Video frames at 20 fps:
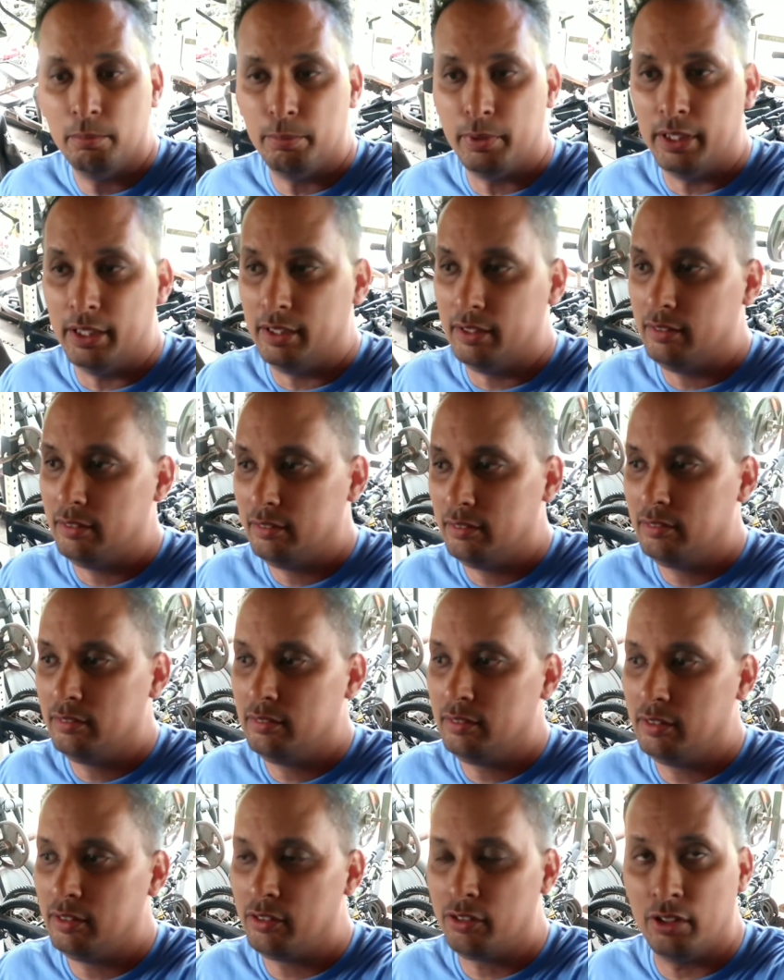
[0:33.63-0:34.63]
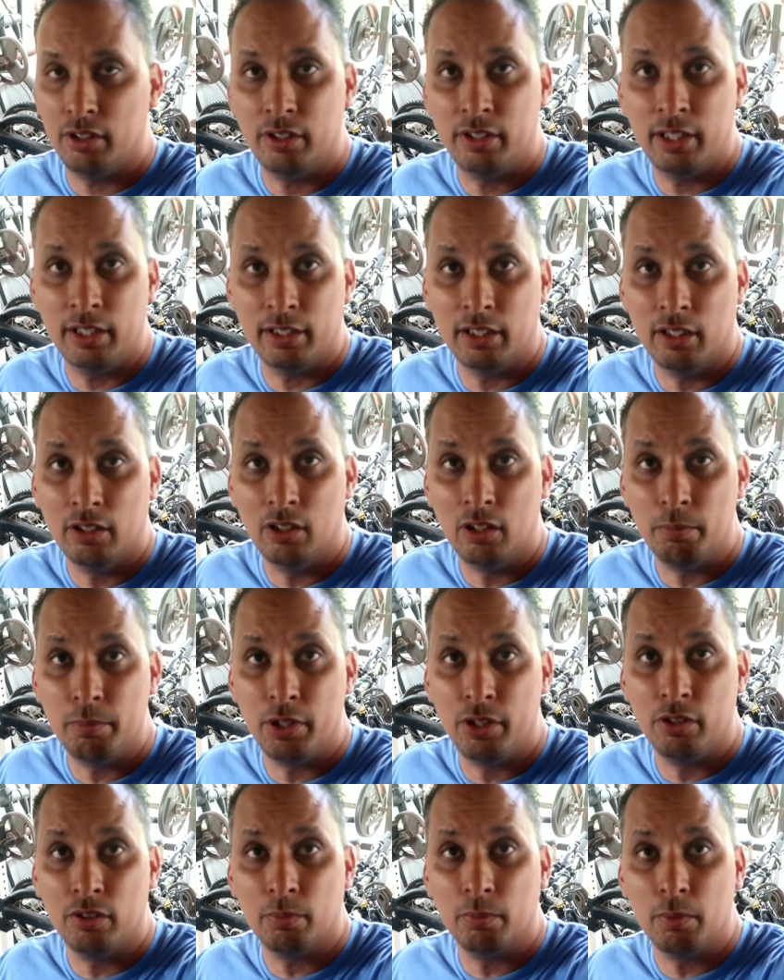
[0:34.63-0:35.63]
But it's going to take that long
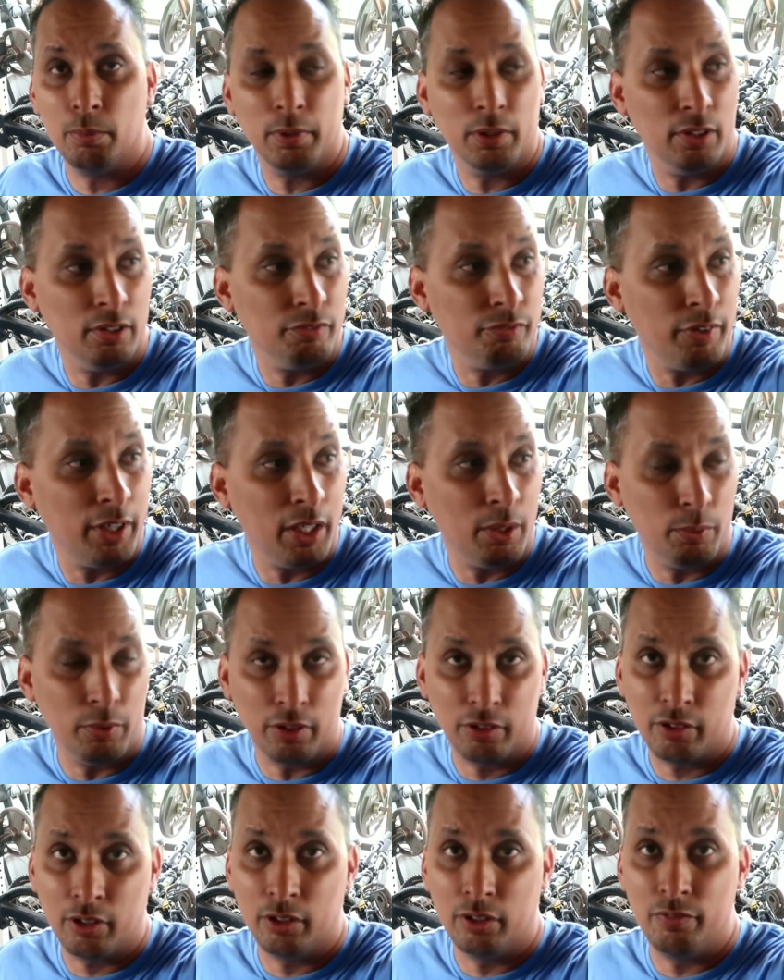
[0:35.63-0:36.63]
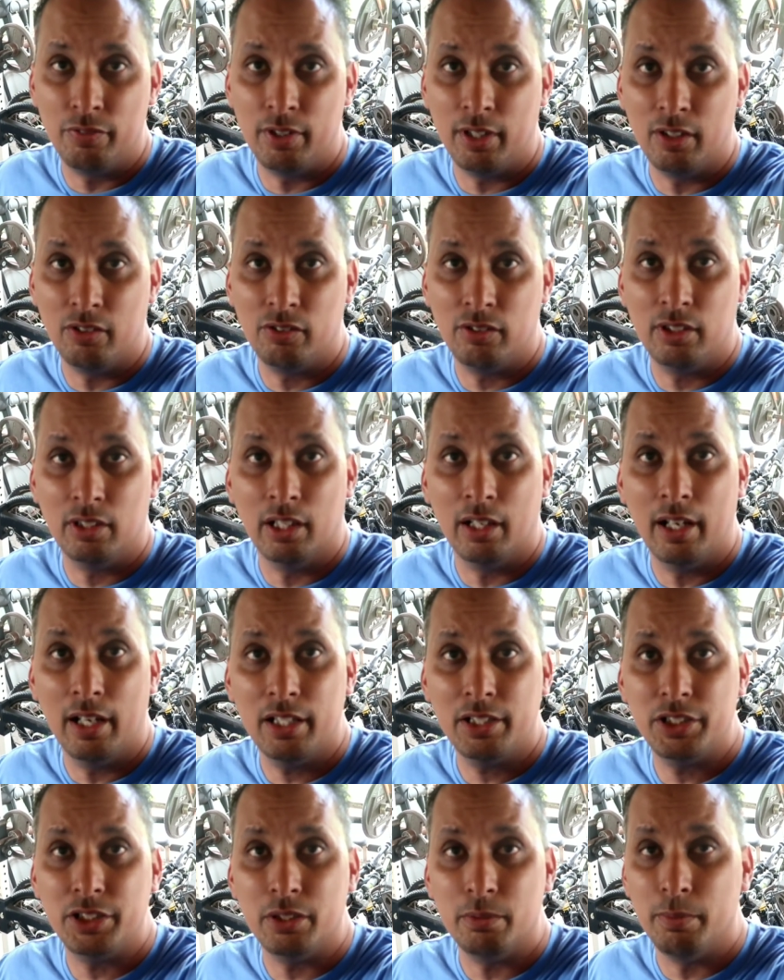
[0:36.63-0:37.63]
because I'm going to play with fireworks. I don't know if you guys seen
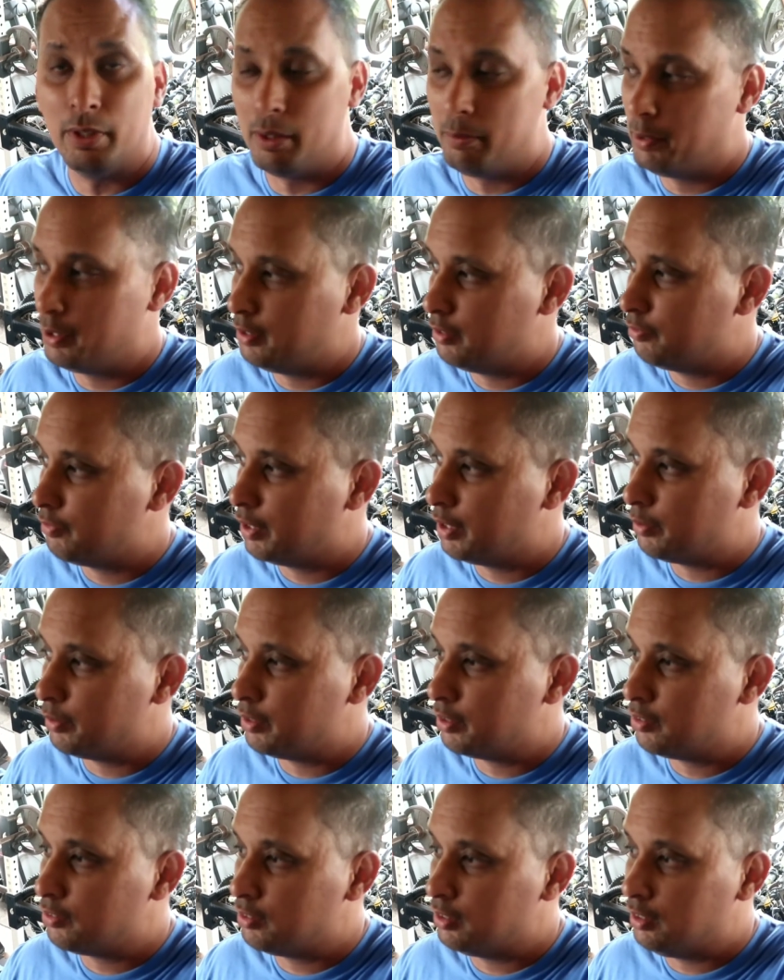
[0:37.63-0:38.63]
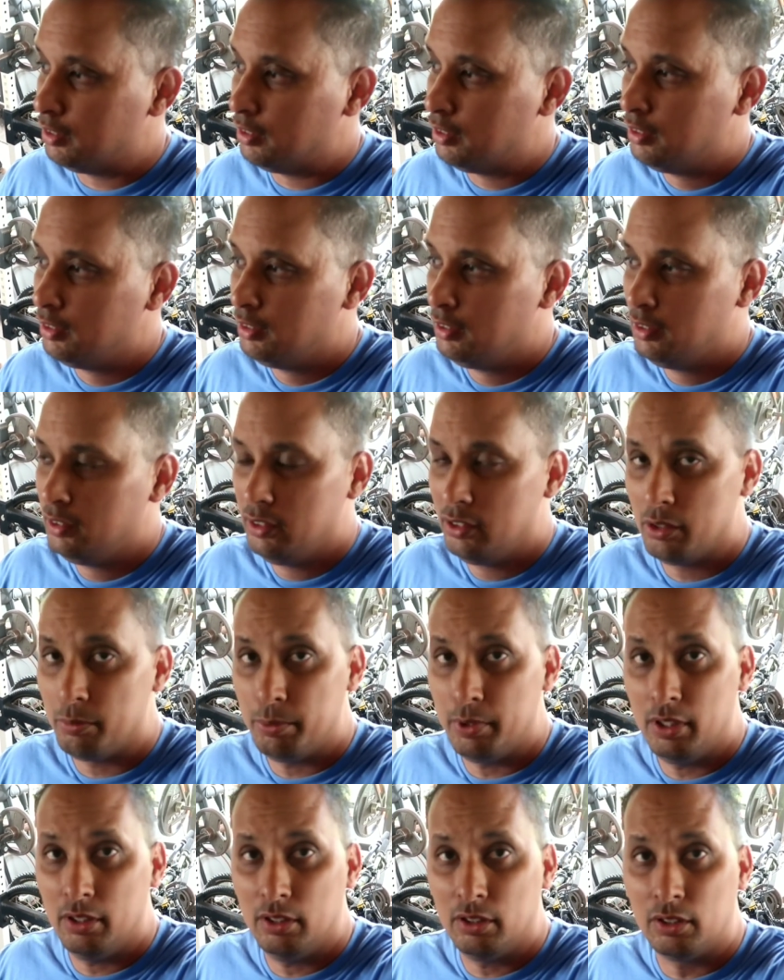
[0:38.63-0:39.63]
last year, but I played with fireworks, and it's
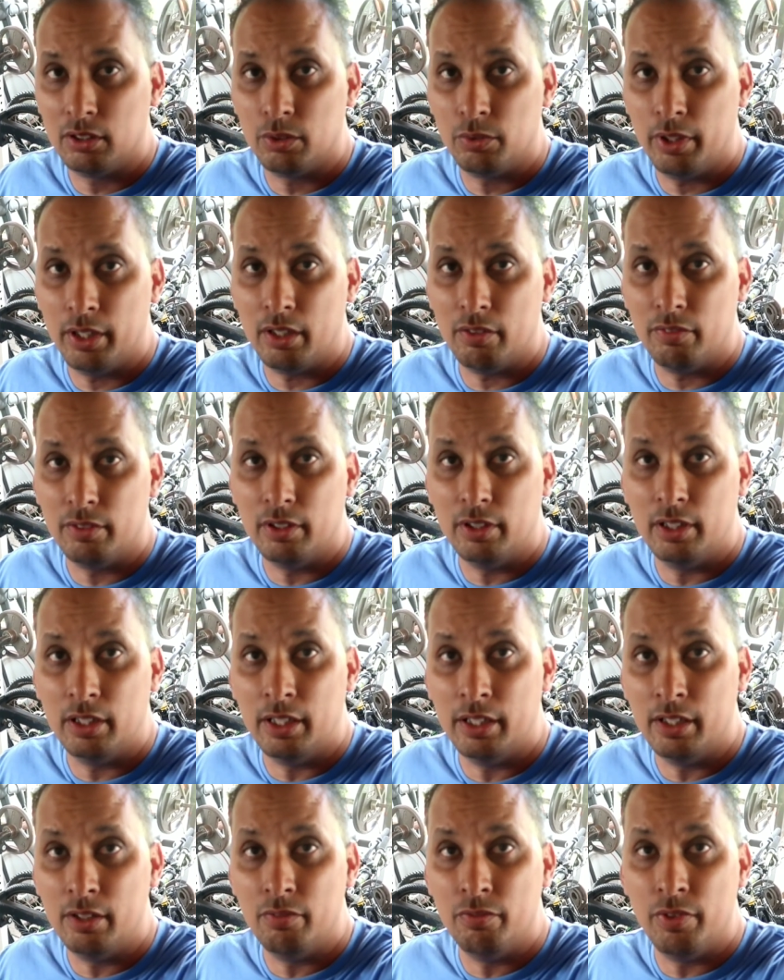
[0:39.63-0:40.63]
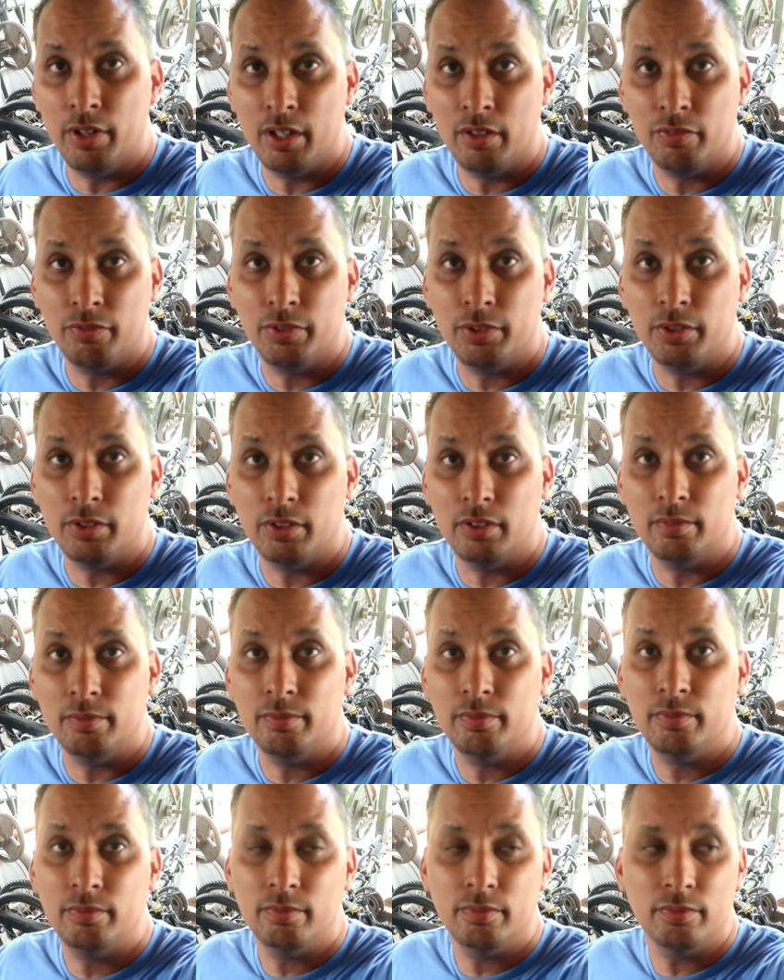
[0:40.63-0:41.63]
been quite an uneventful
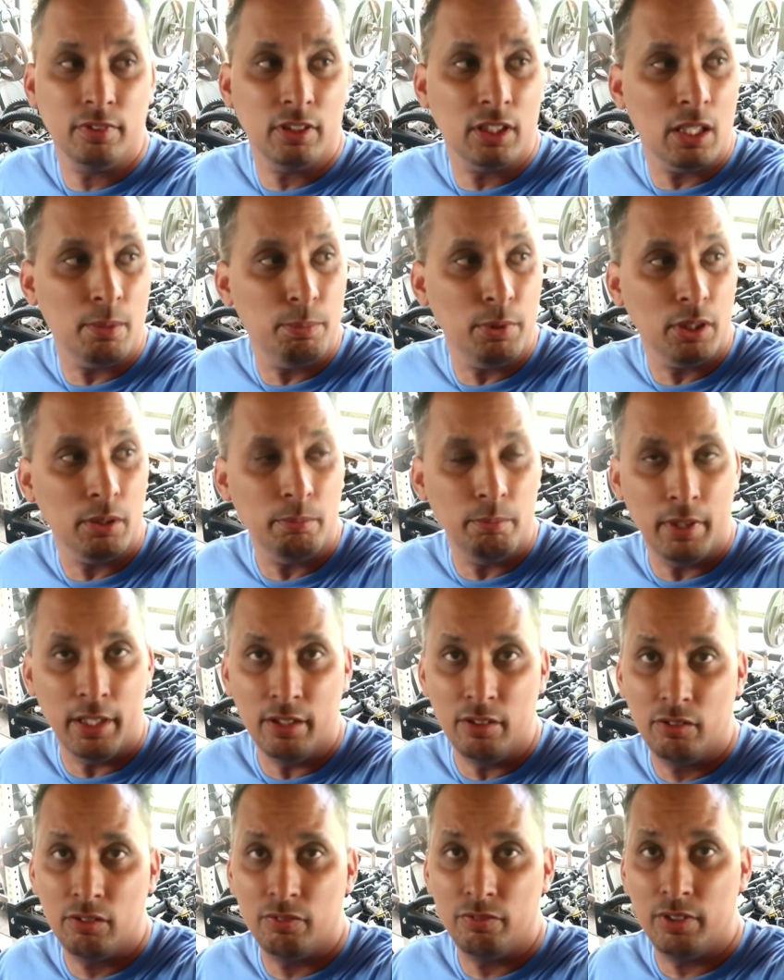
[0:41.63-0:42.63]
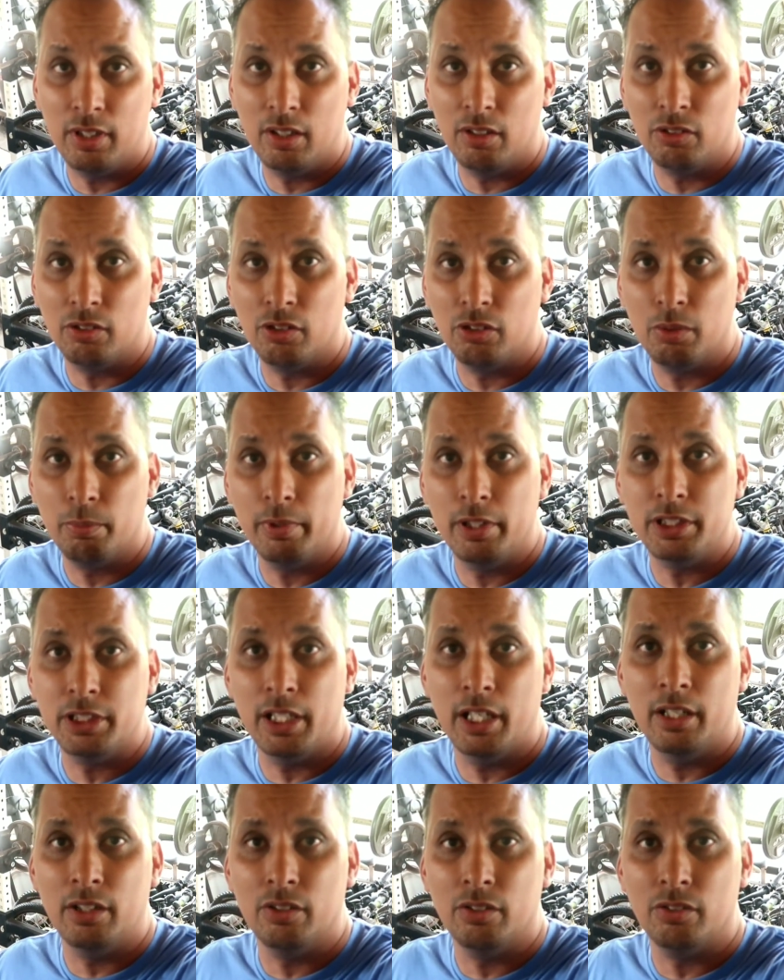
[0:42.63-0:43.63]
couple of months if you guys like to my
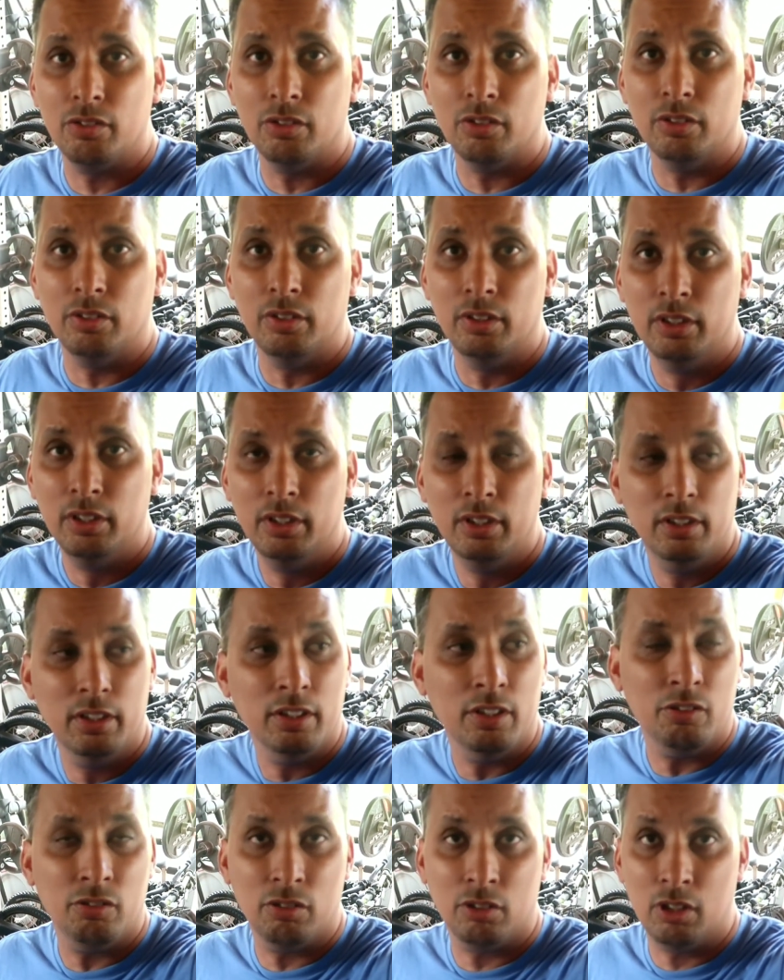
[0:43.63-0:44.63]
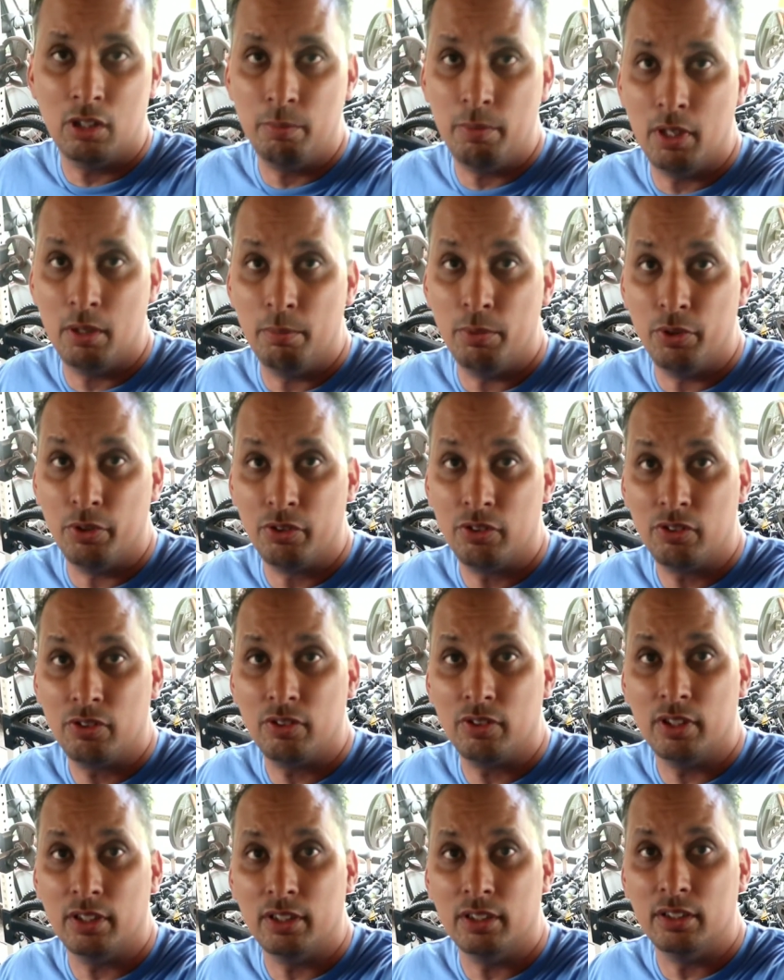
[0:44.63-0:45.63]
channel. So this is going to be the
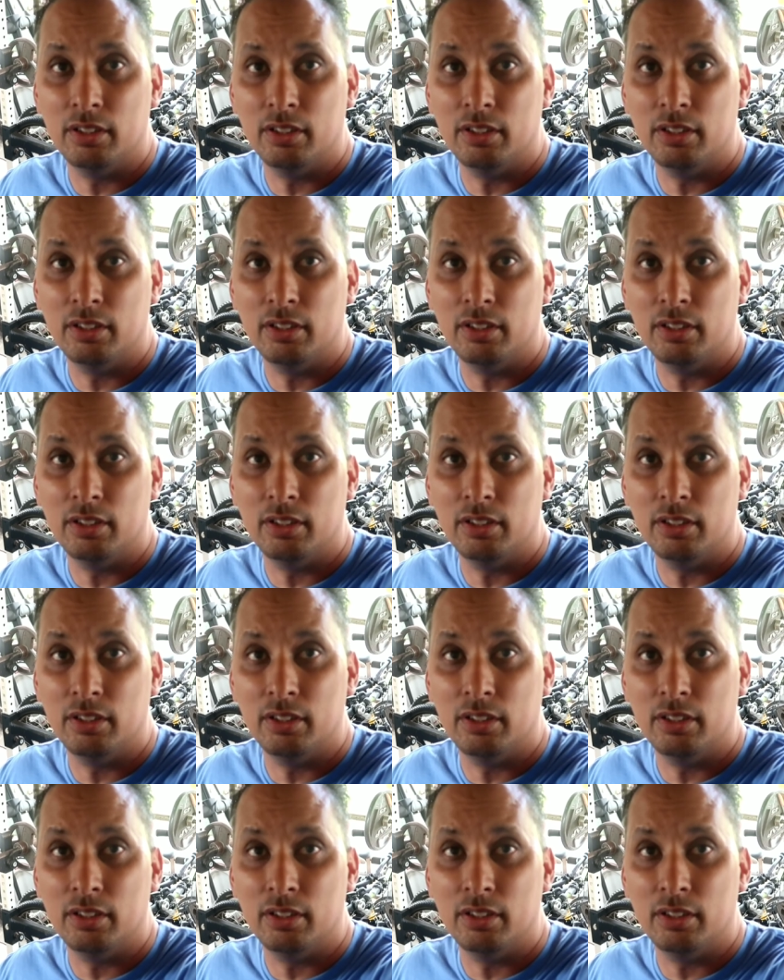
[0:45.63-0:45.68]
most